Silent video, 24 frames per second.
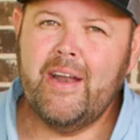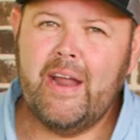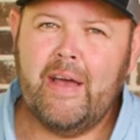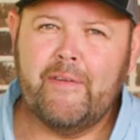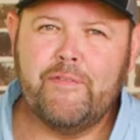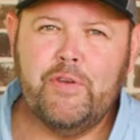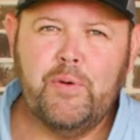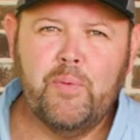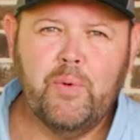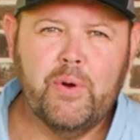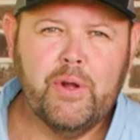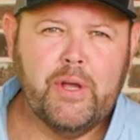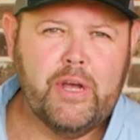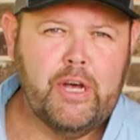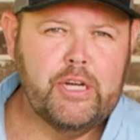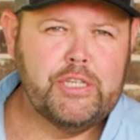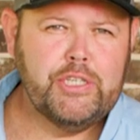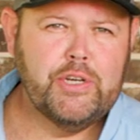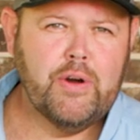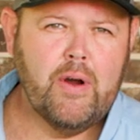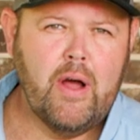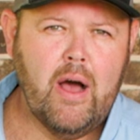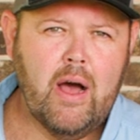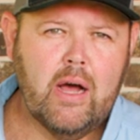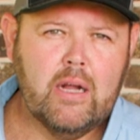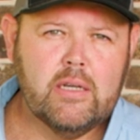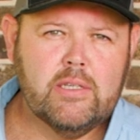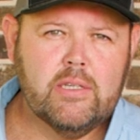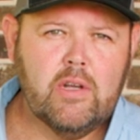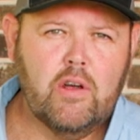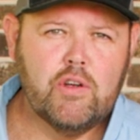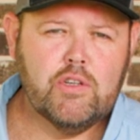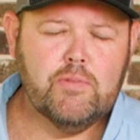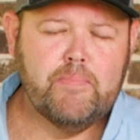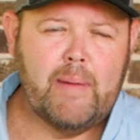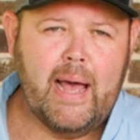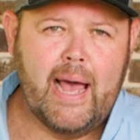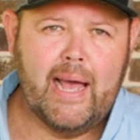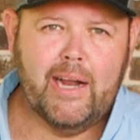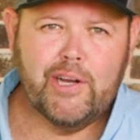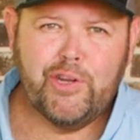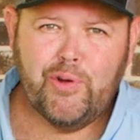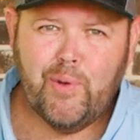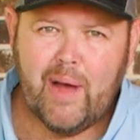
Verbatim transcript: Now, if you want to cut your hot sauce back